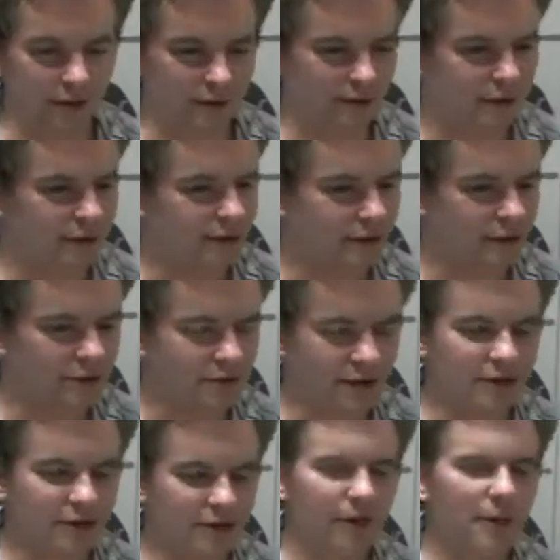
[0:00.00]
Durden in
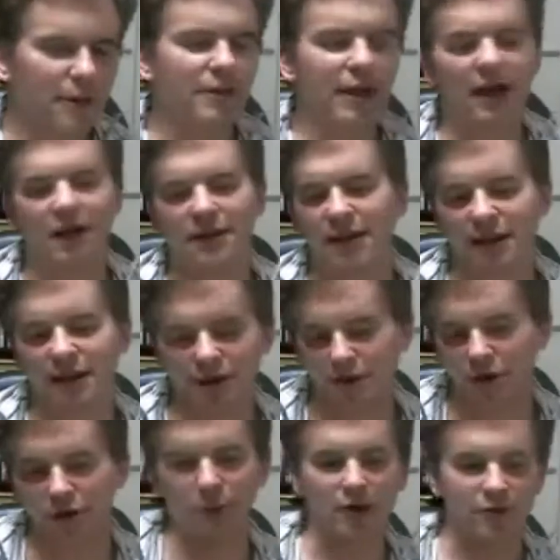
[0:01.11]
Fight Club, I mean, like, I talked
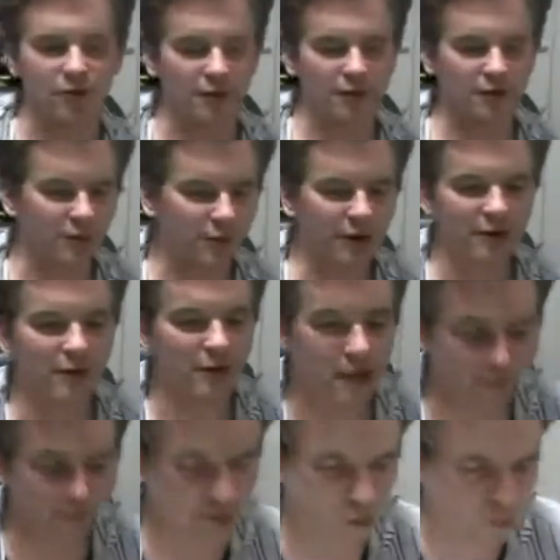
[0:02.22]
to a couple of my friends here, we have a
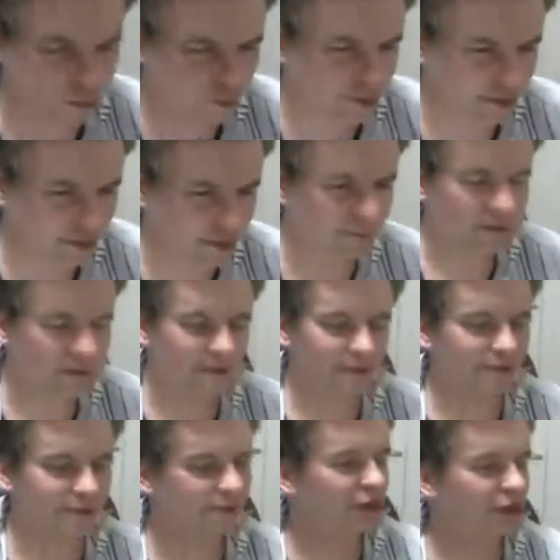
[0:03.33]
kind of cult movie thing, but when I
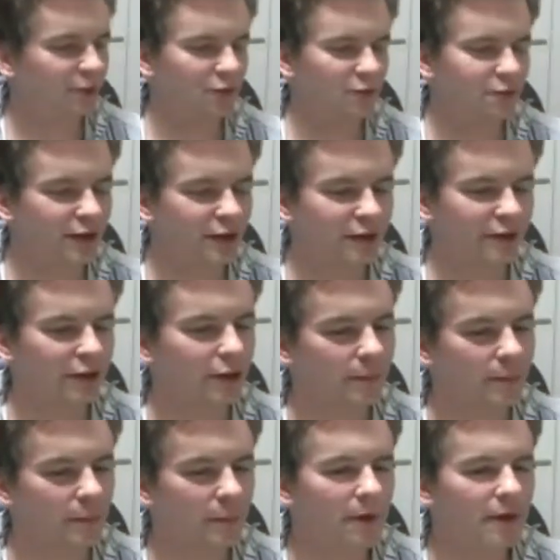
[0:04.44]
was talking about Fight
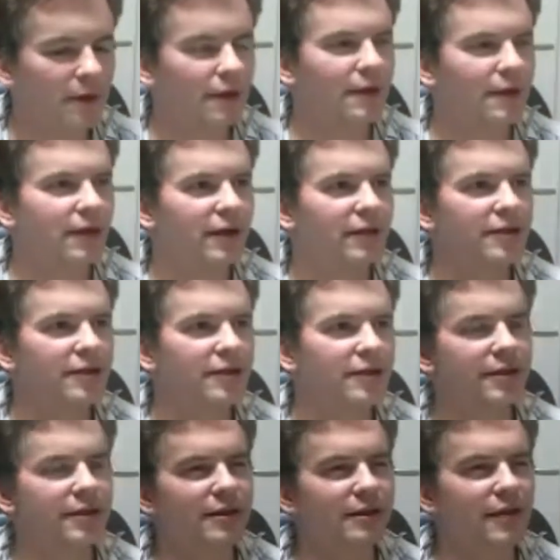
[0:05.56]
Club, they
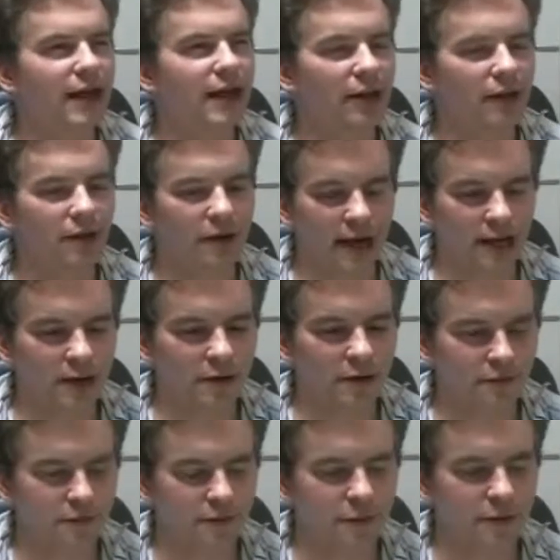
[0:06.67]
said that Tyler kind
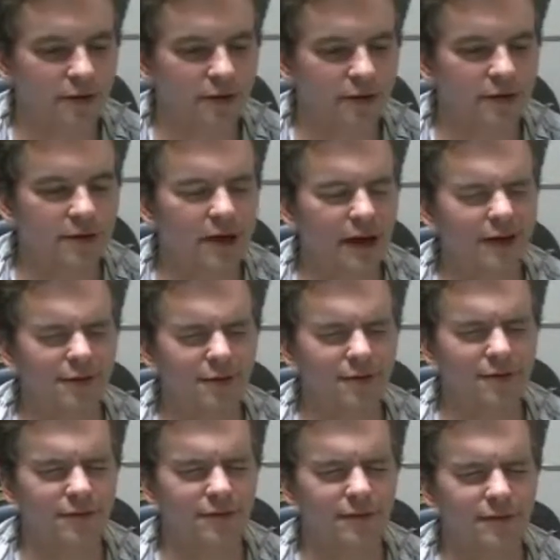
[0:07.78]
of was kind
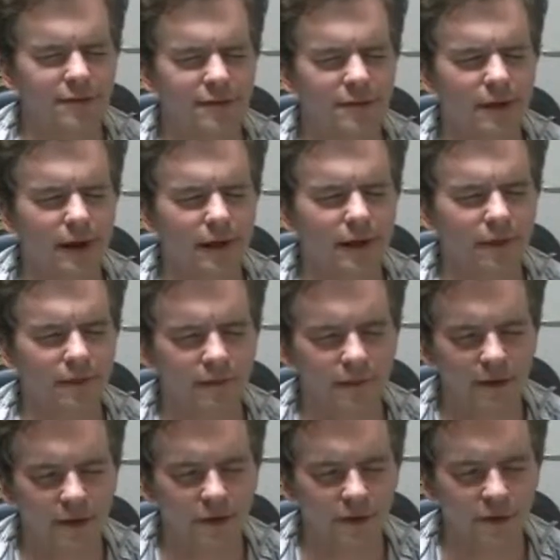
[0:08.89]
of
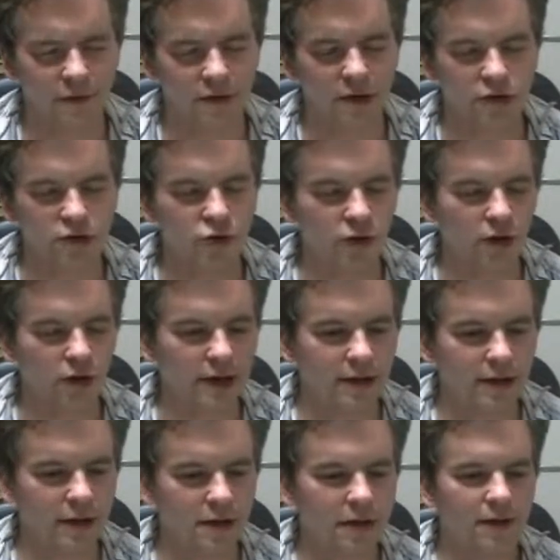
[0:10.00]

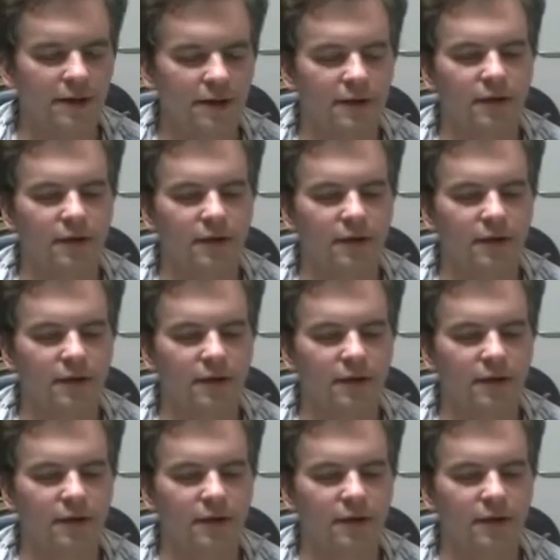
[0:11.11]
destroying